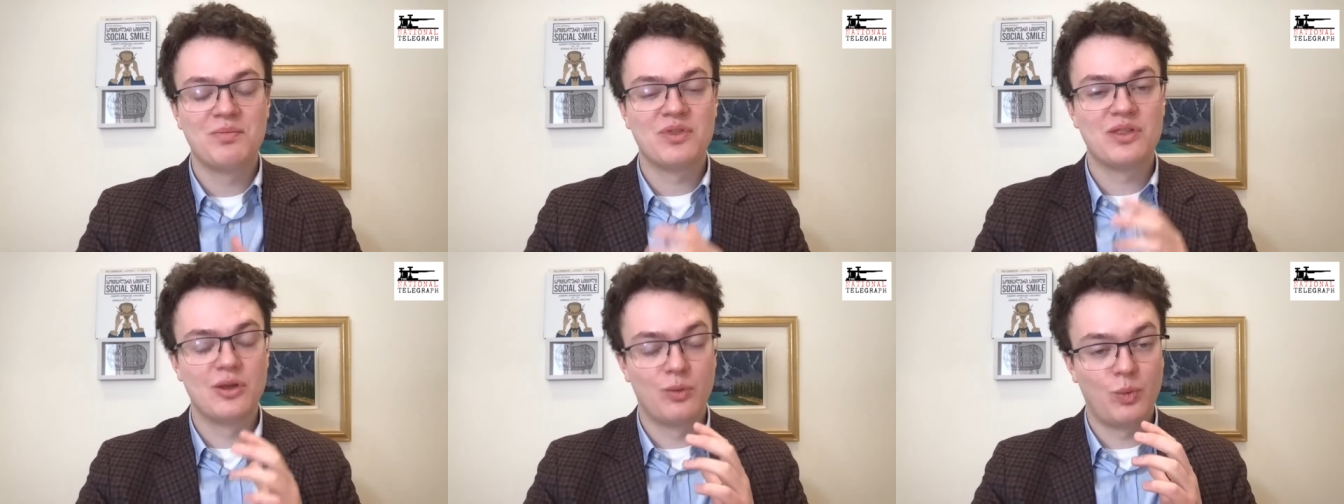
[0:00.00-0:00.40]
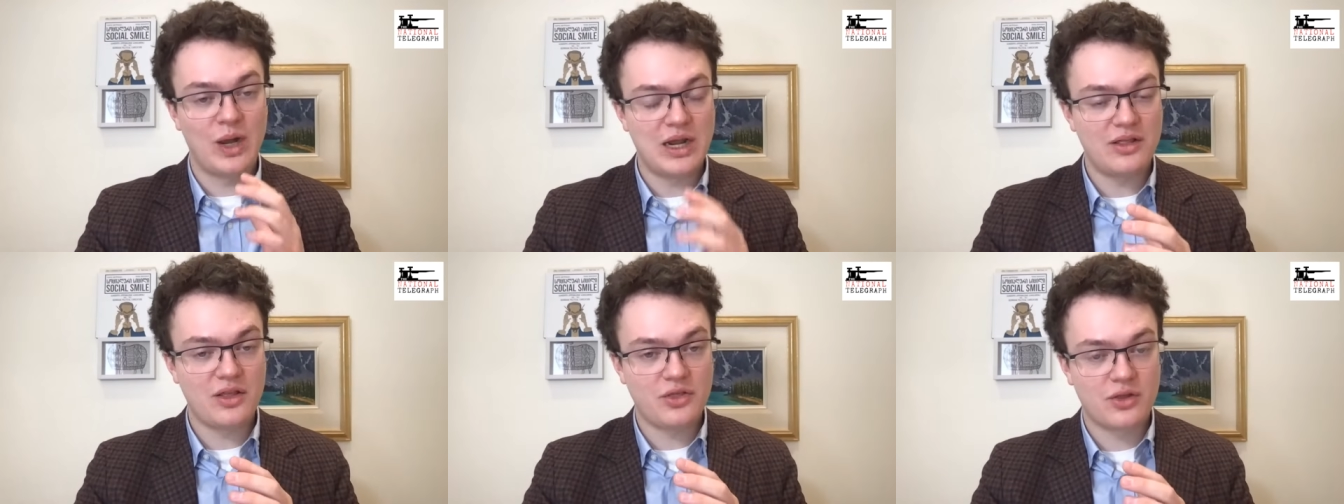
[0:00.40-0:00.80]
The
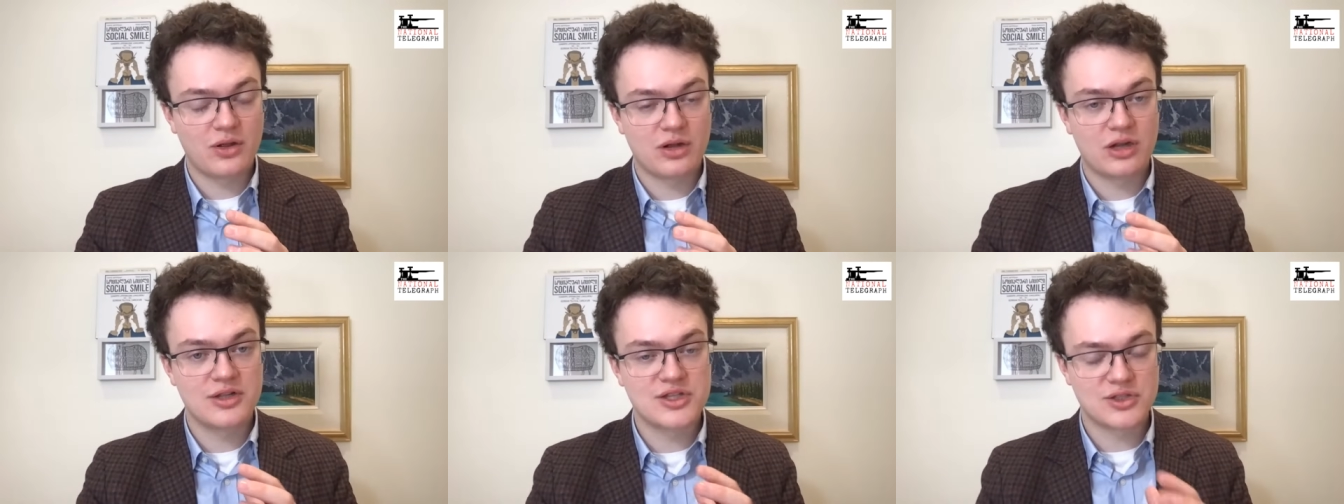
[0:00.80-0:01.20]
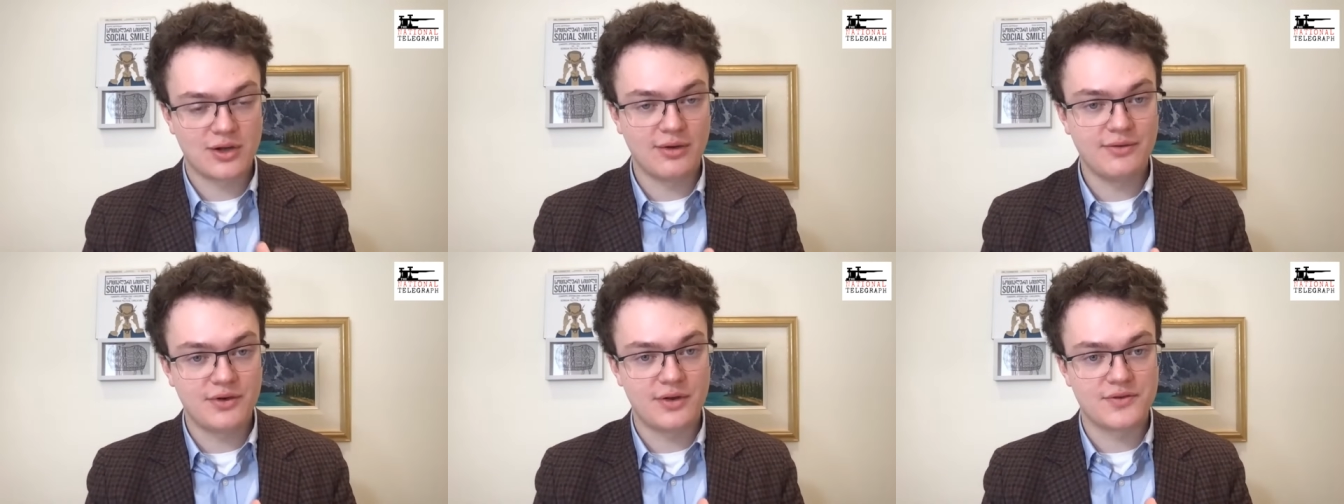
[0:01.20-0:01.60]
way that the
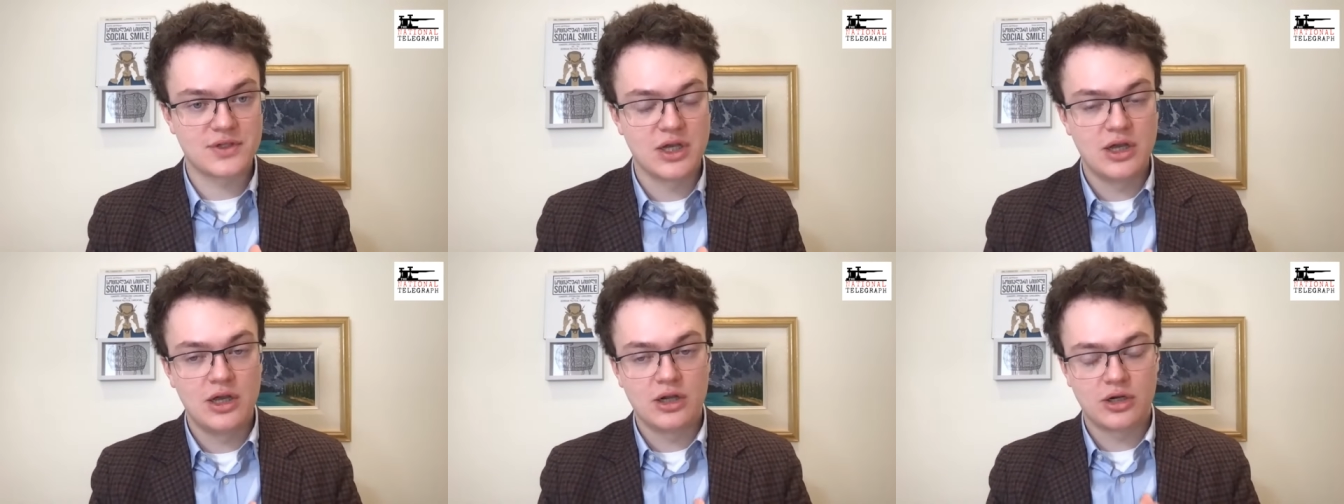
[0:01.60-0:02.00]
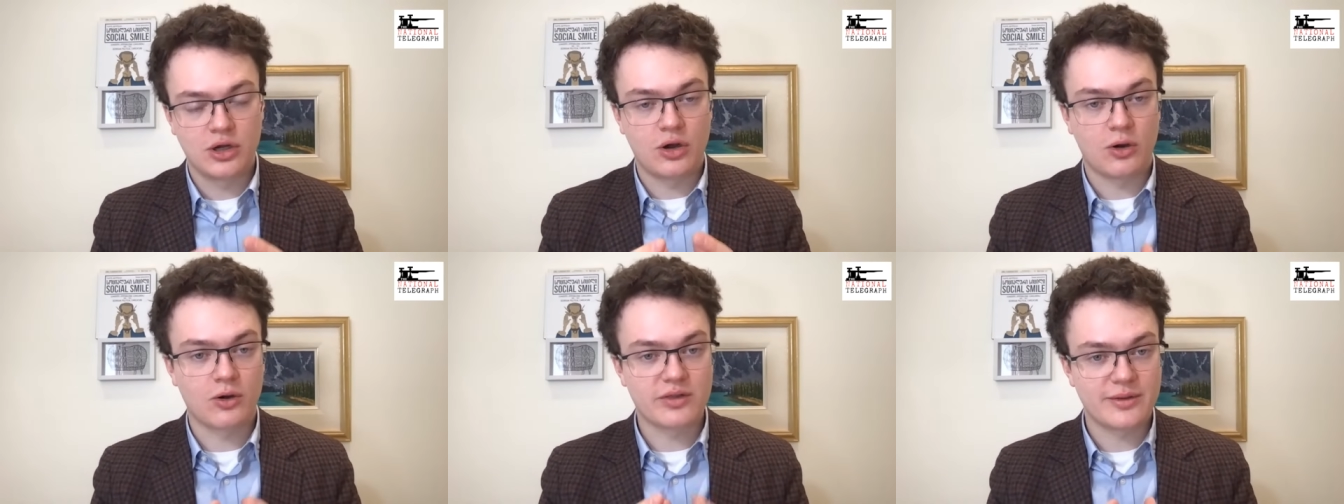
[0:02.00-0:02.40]
Conservatives
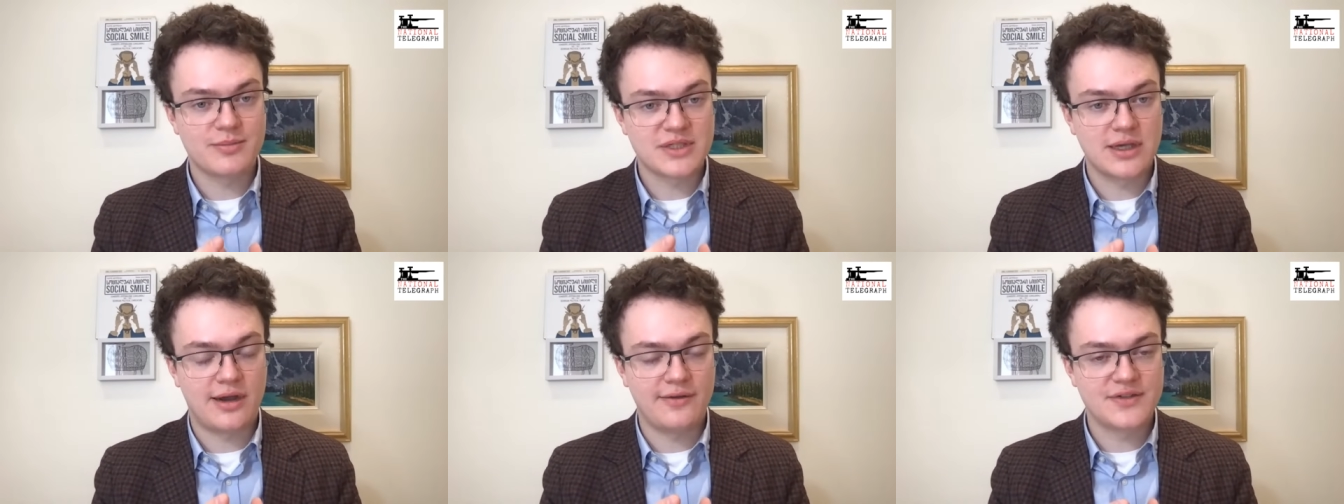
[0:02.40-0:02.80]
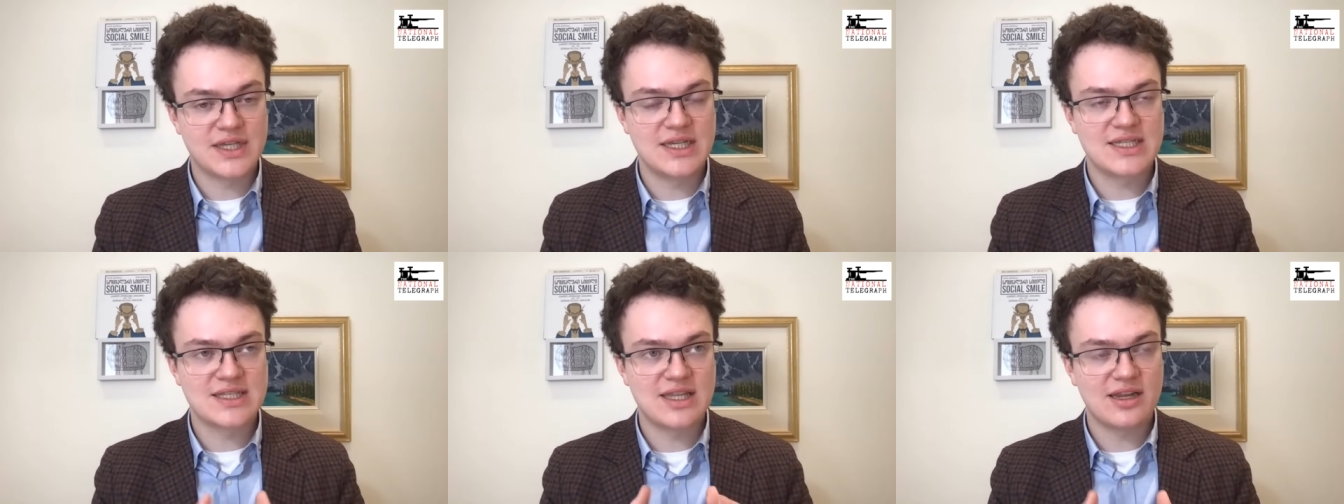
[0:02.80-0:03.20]
could hurt themselves
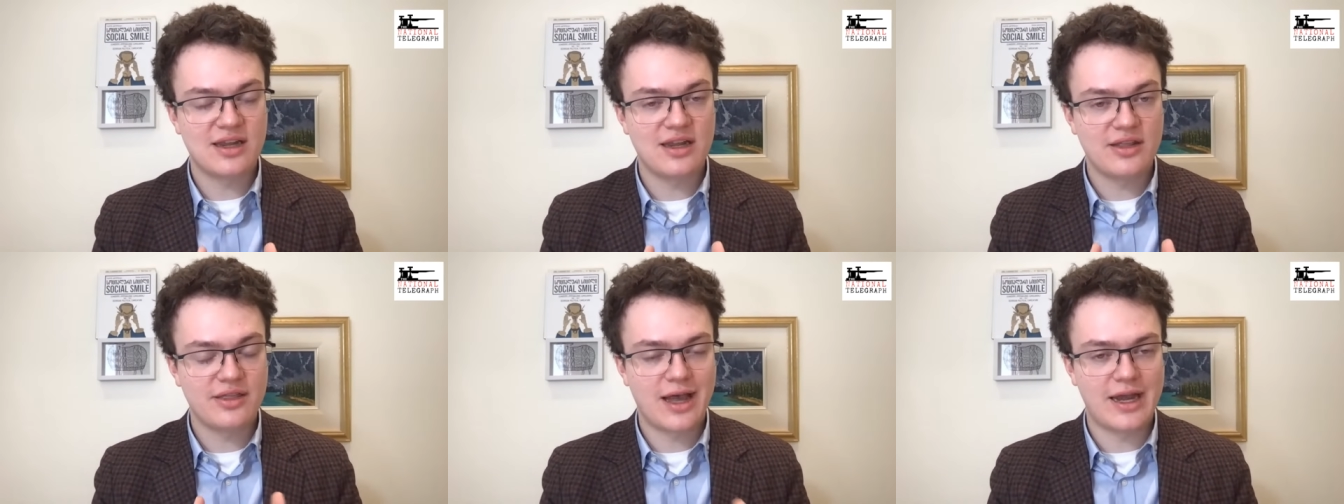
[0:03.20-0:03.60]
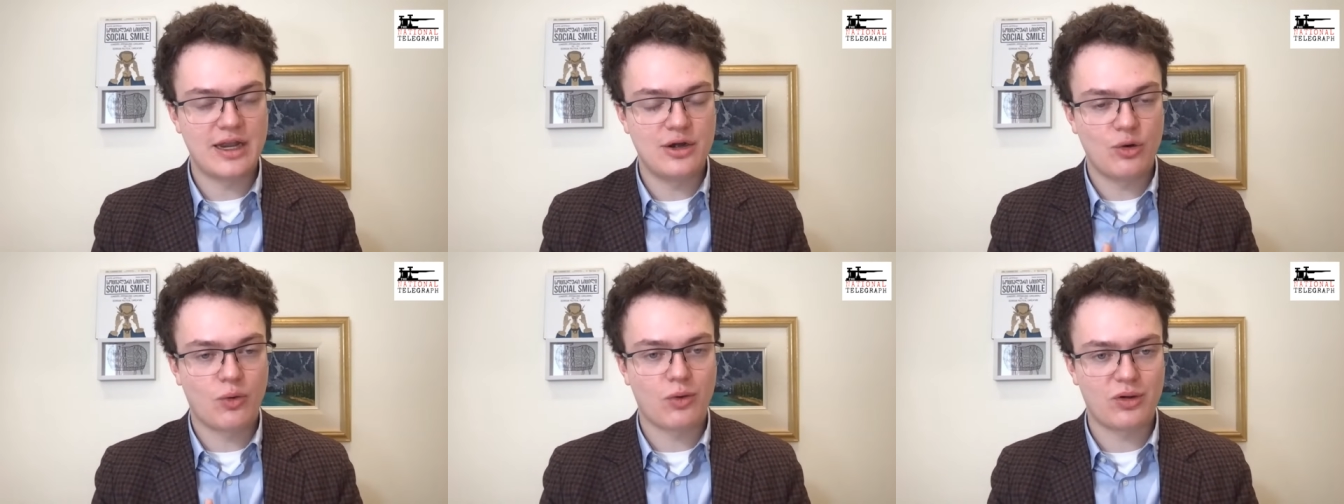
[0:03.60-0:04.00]
is thinking that
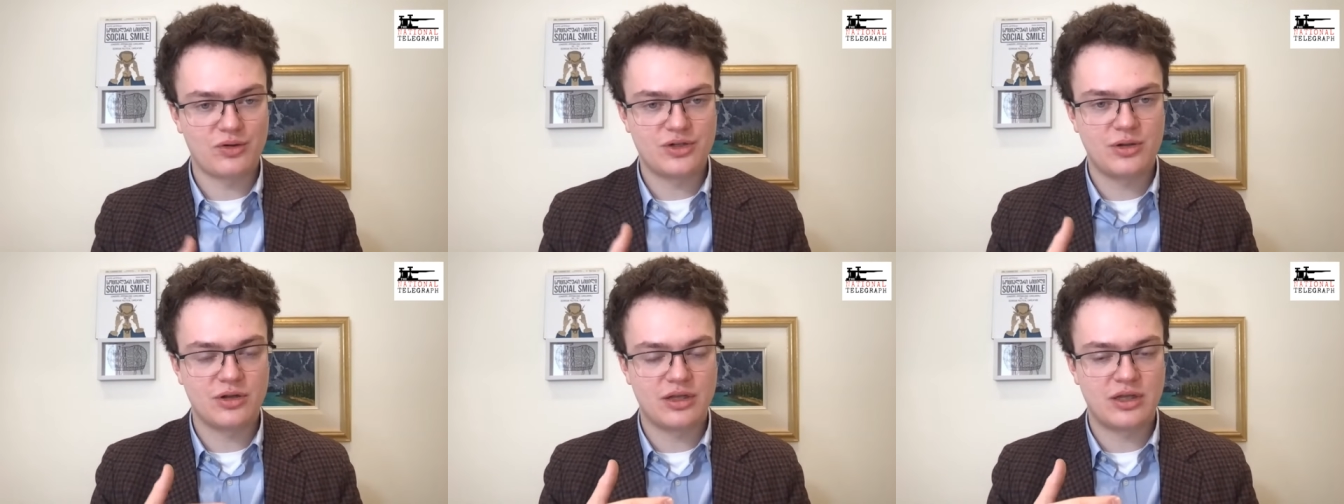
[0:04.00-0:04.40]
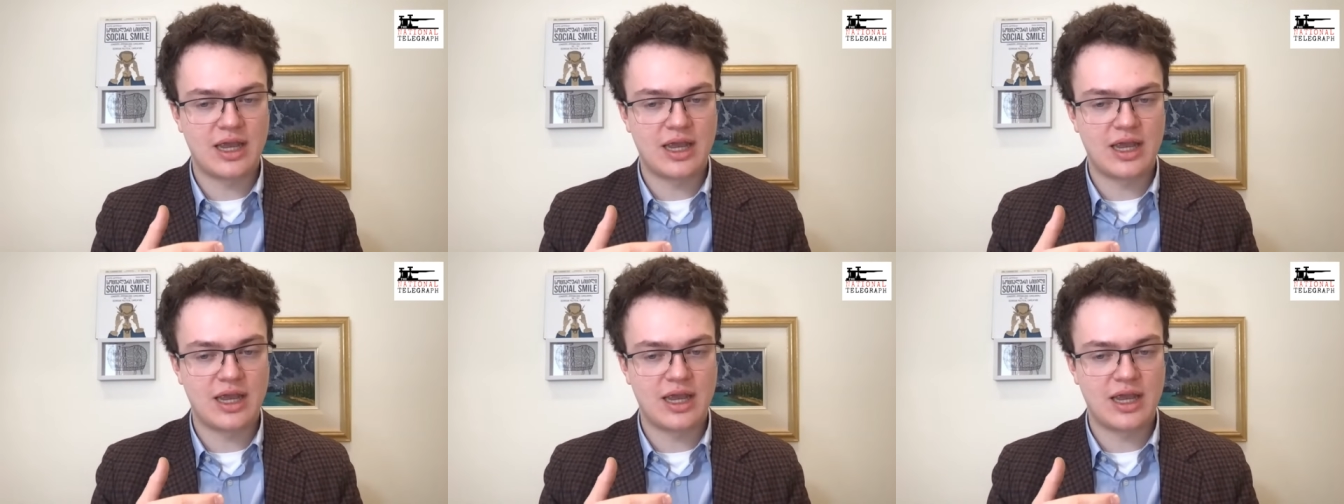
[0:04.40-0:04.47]
in order to